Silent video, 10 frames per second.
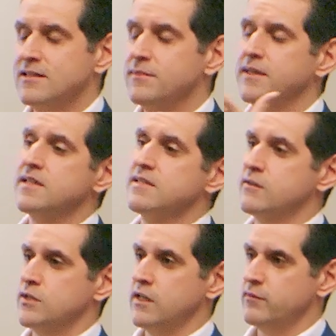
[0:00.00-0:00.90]
something that's
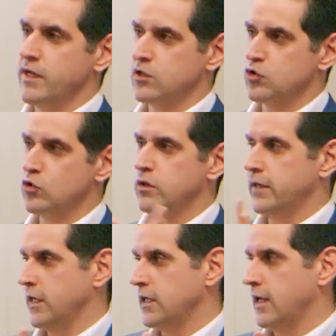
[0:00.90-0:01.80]
outside of my control, and